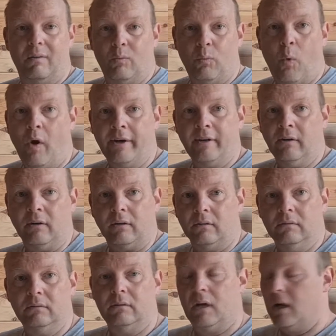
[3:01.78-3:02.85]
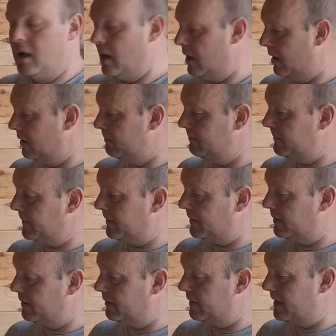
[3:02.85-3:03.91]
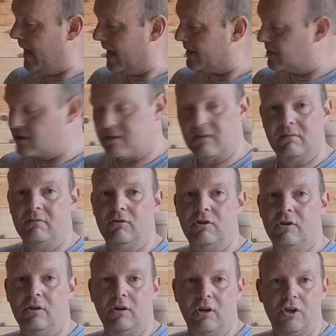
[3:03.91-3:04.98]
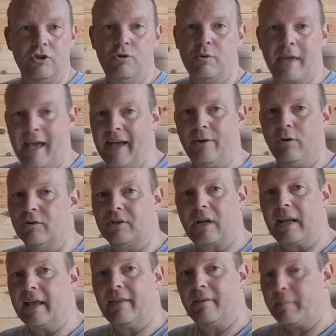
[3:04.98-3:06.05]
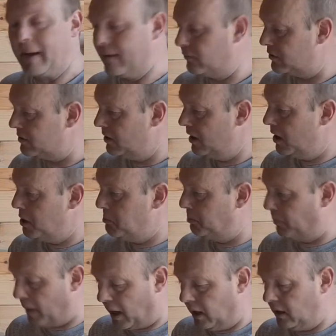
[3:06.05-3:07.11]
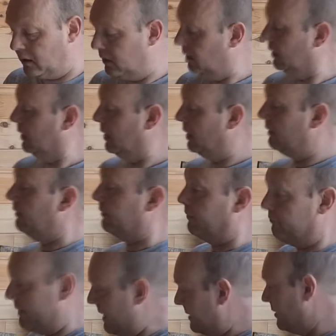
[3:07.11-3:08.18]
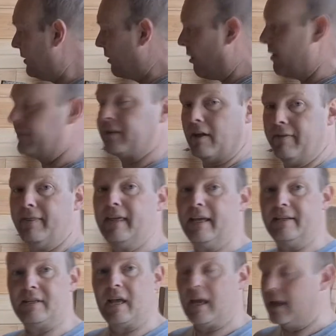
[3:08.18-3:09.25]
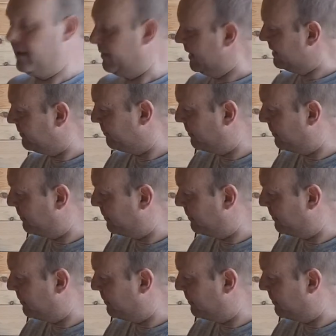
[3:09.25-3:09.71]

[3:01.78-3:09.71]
why not? Yes, you cannot clear them out. But the reason that I've done these here, these have